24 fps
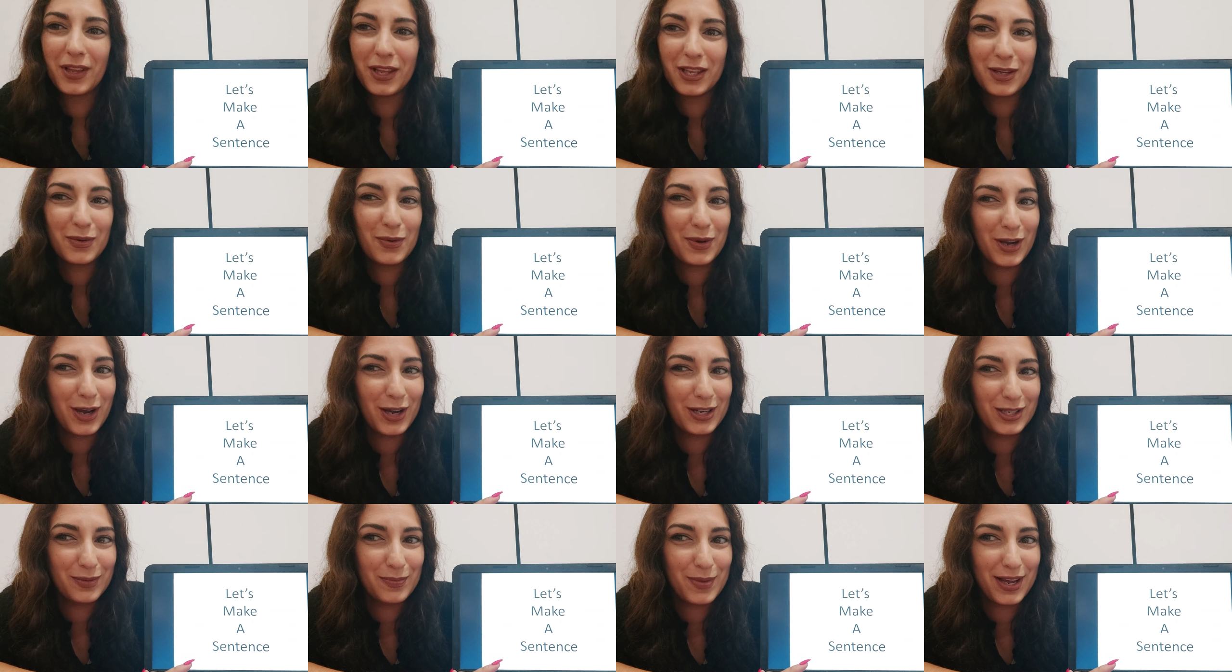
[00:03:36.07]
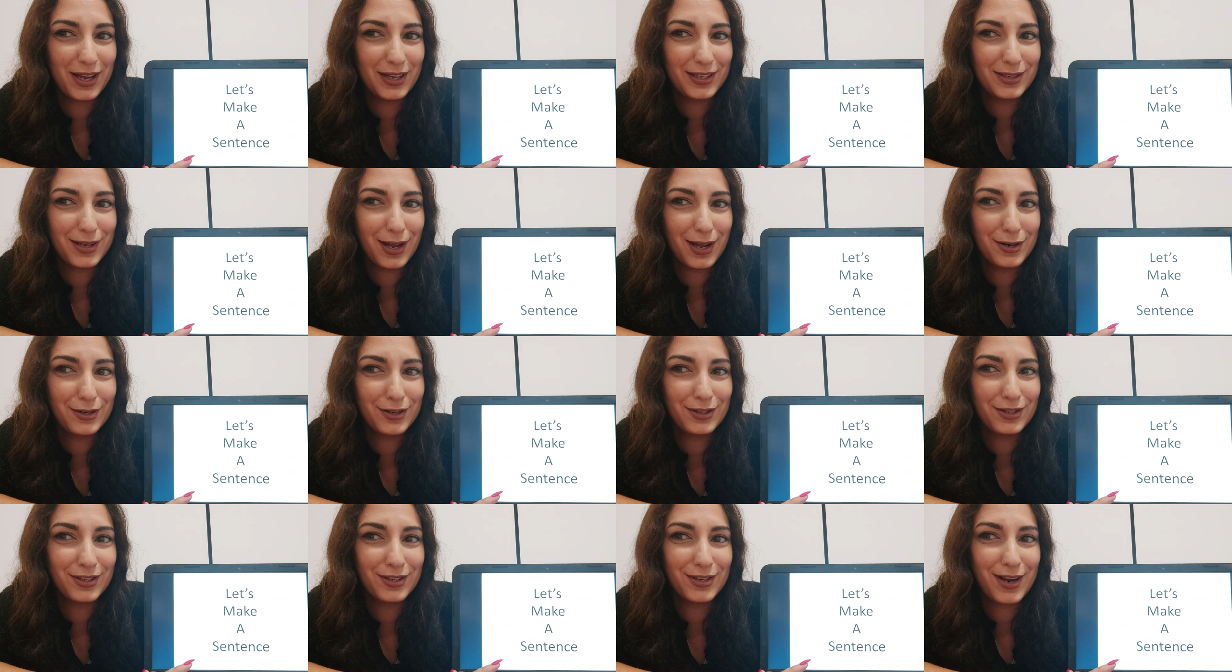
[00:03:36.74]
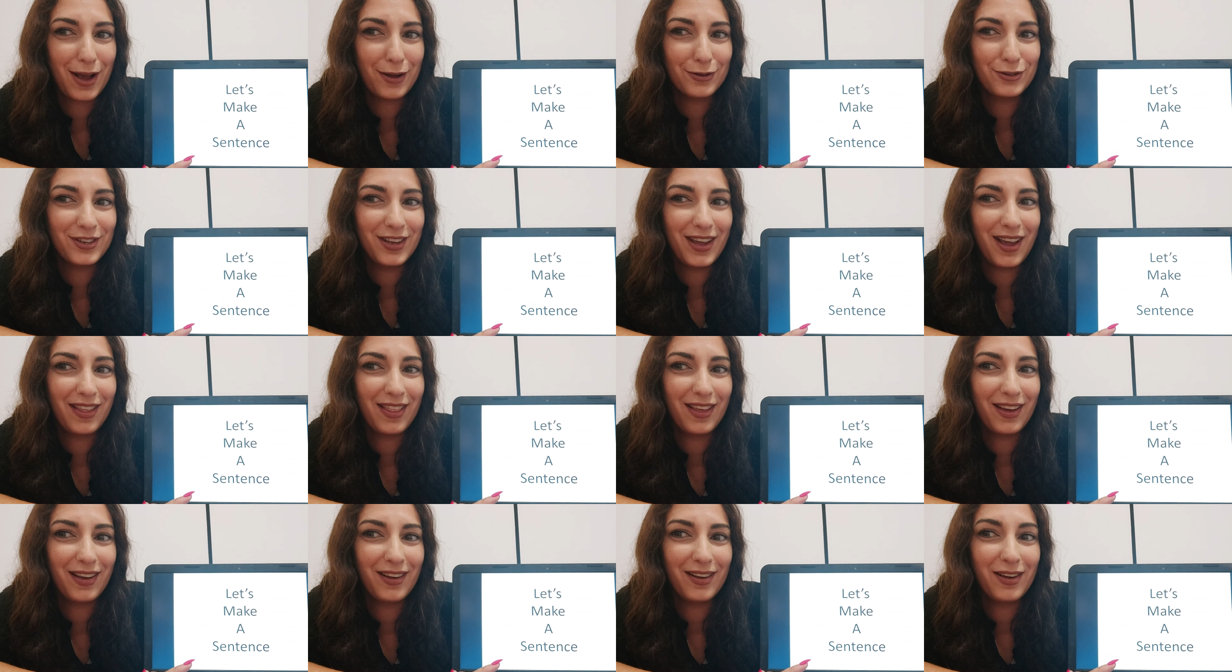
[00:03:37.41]
So we're going to make a sentence now
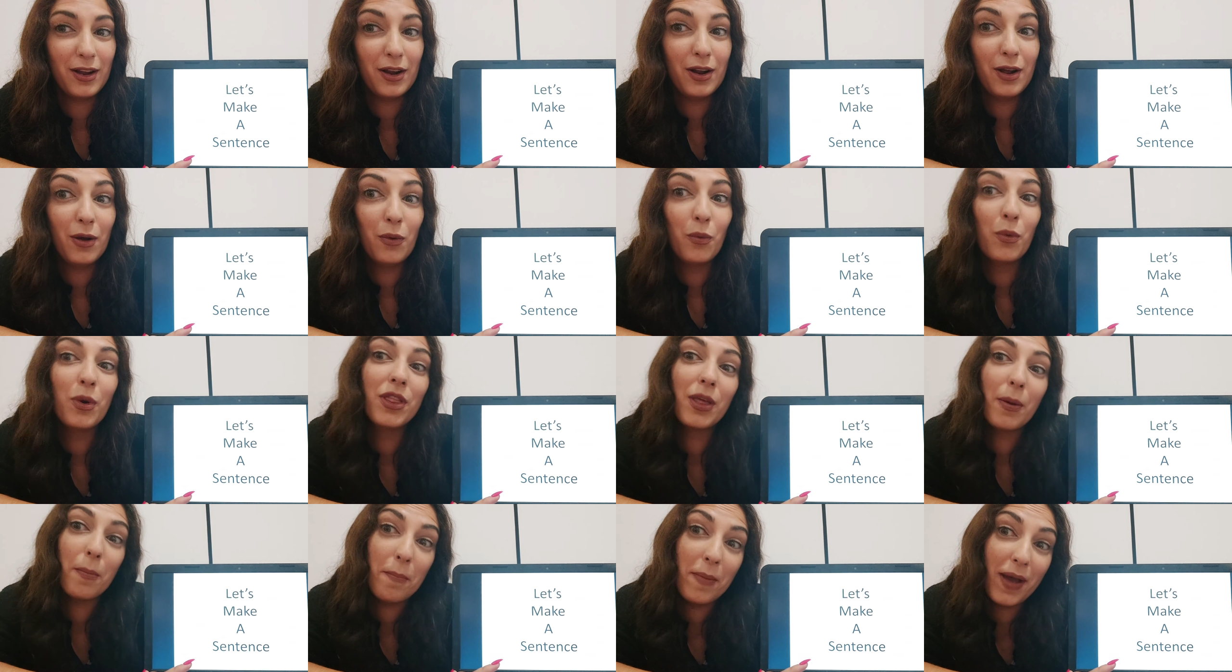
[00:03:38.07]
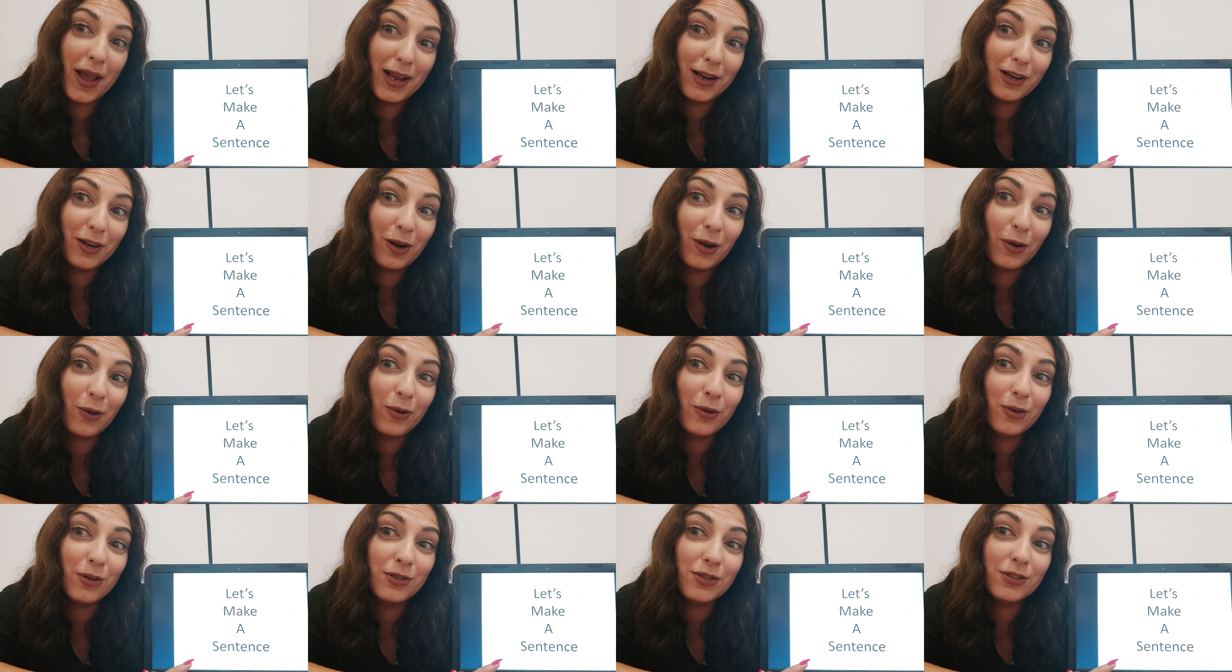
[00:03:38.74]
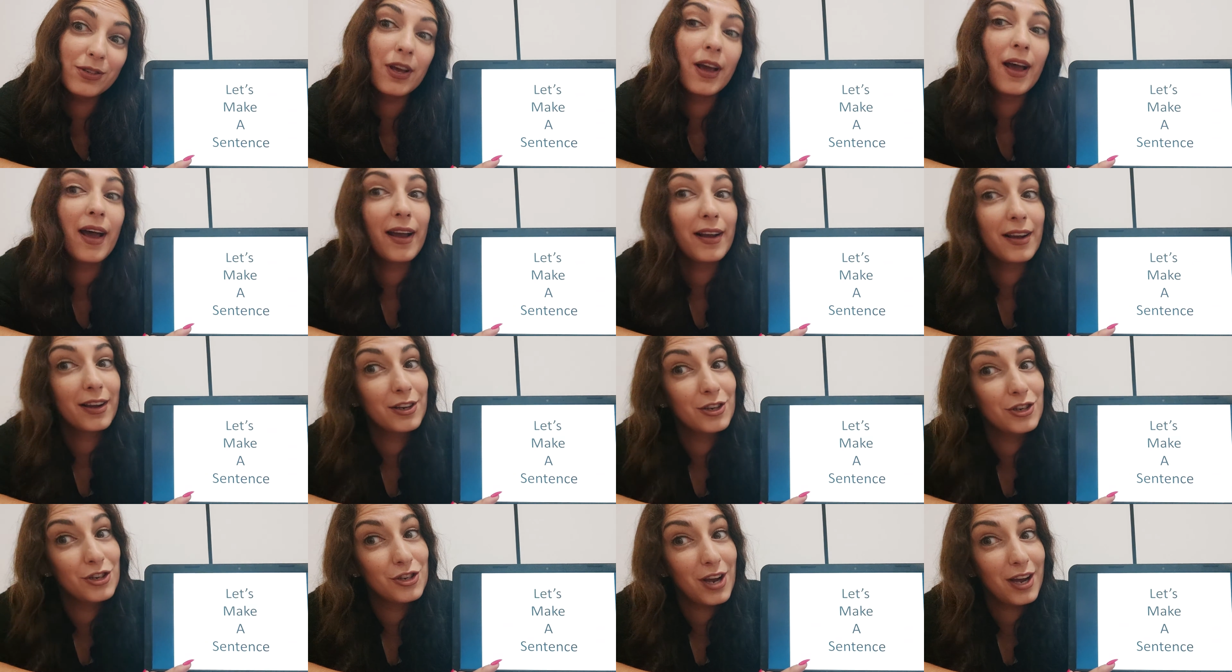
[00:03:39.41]
together with a main clause, a
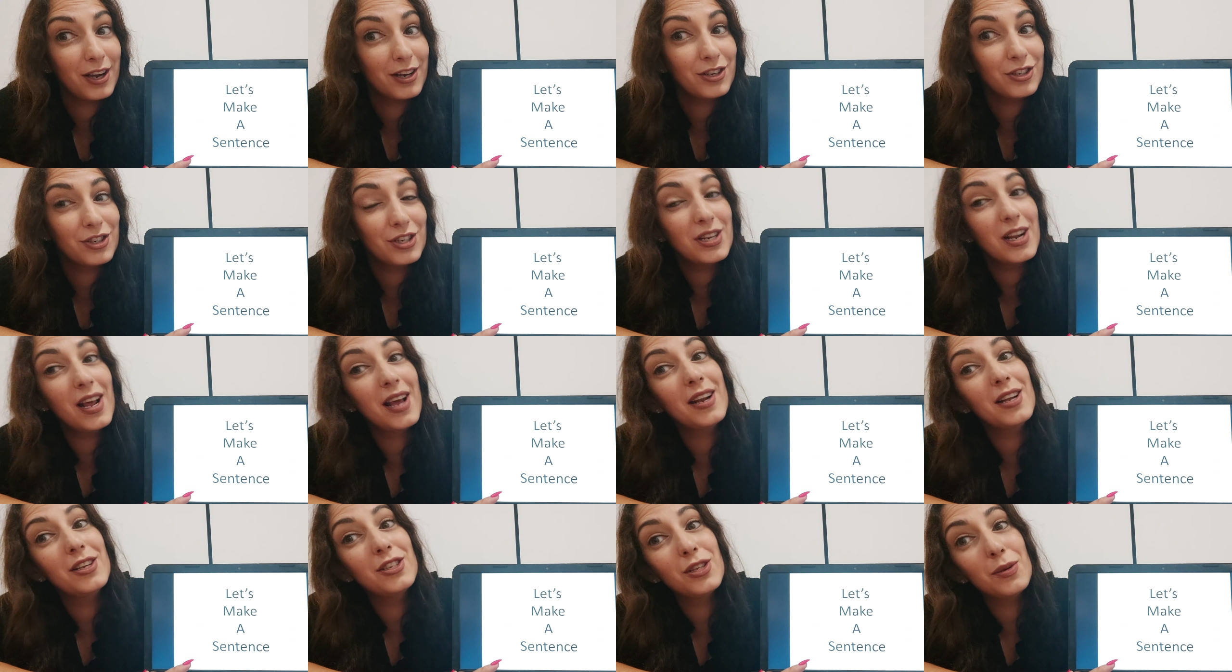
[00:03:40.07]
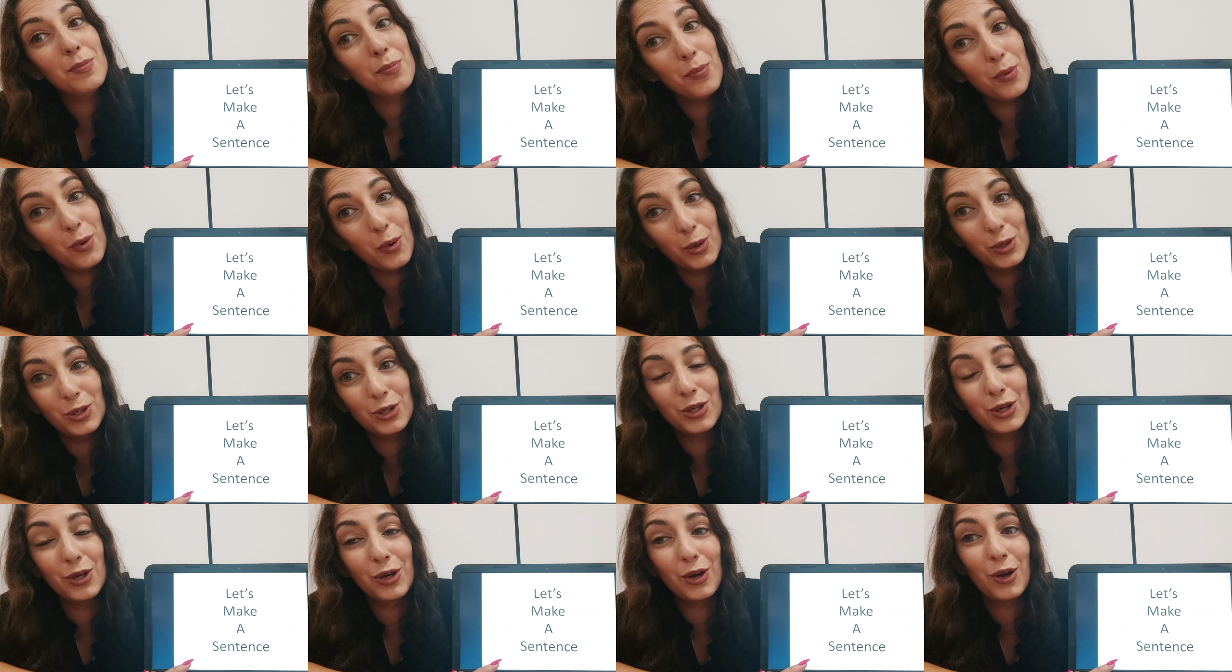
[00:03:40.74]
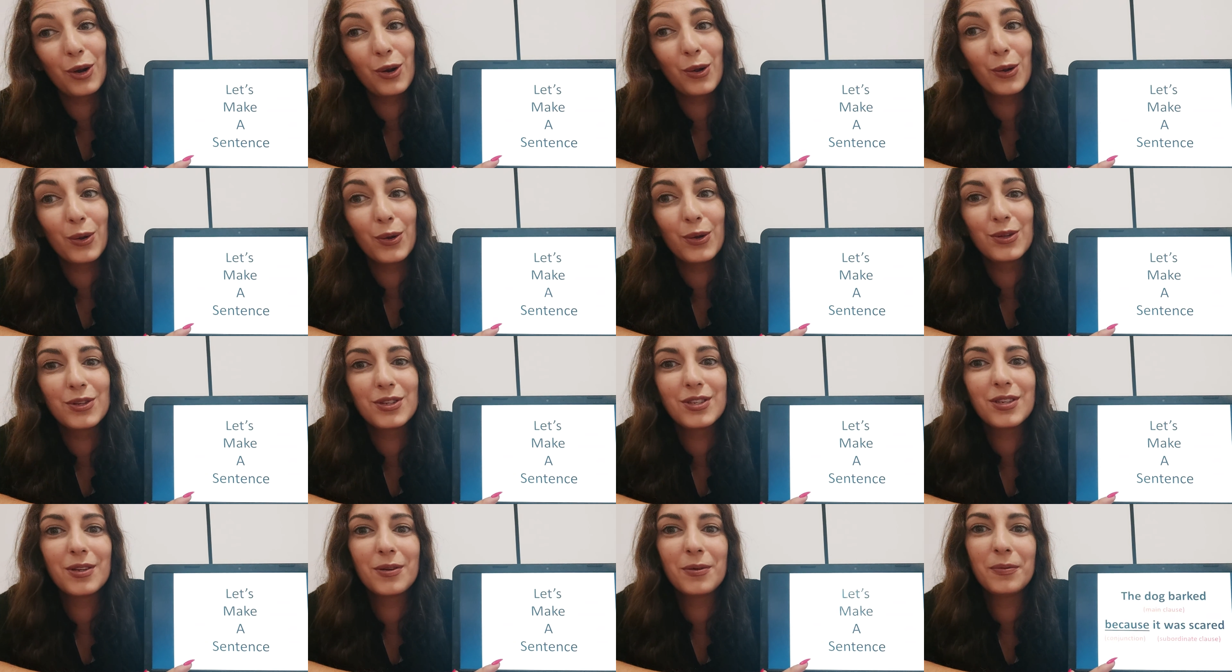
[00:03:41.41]
conjunction, and a subordinate
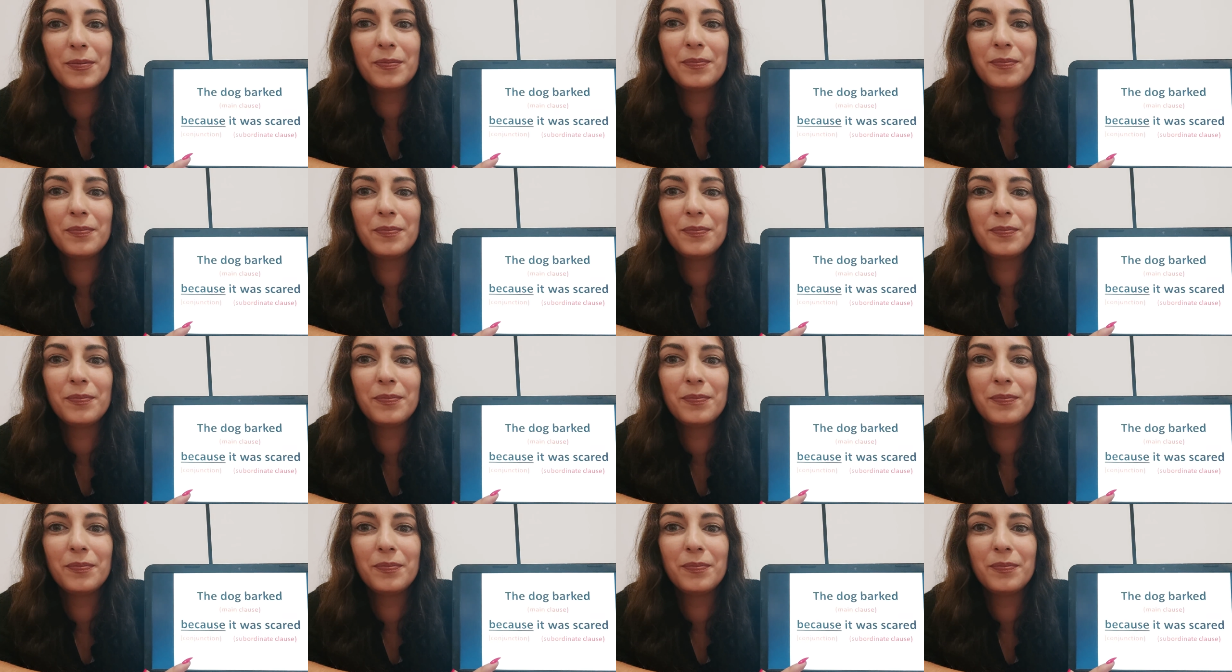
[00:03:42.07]
clause.